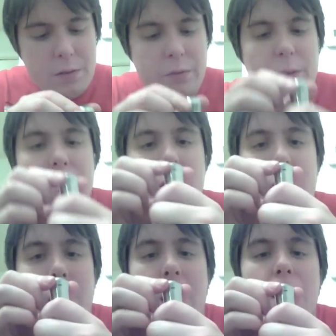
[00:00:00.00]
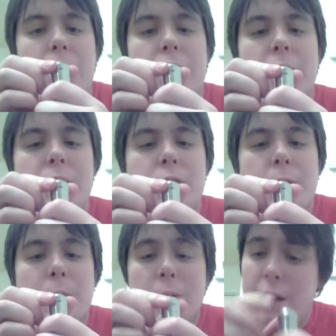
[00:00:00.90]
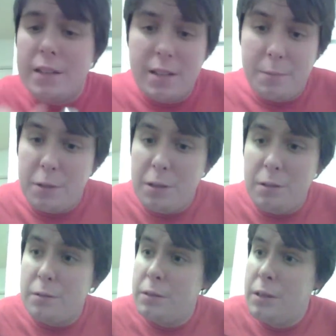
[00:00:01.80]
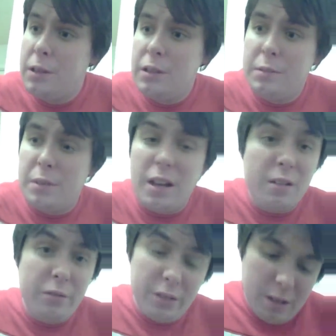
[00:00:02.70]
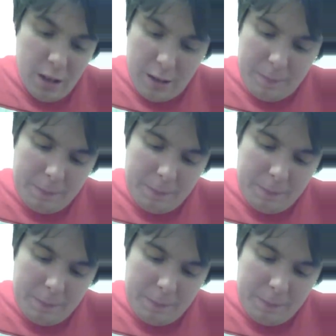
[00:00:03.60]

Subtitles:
for a hybrid dripper, that's up to you, but I don't feel like it.